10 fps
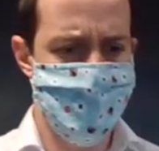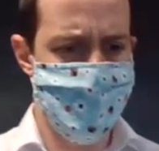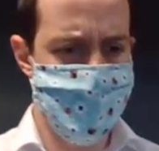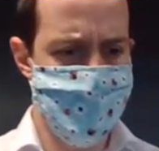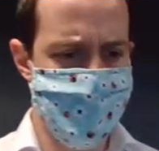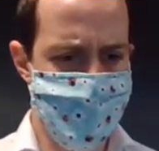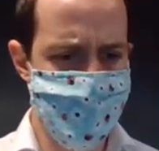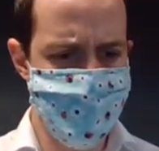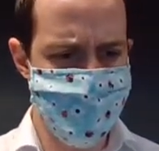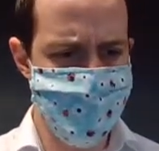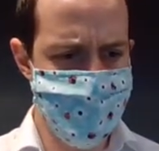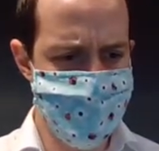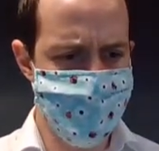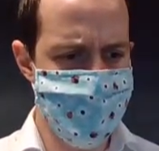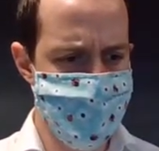of what I've always
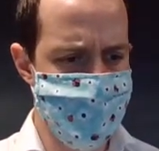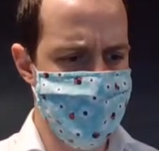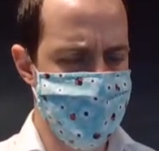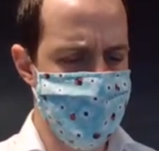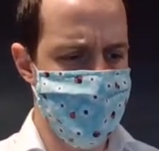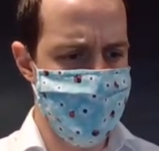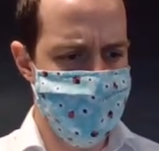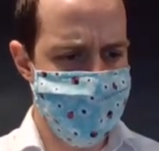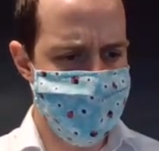myself believed to be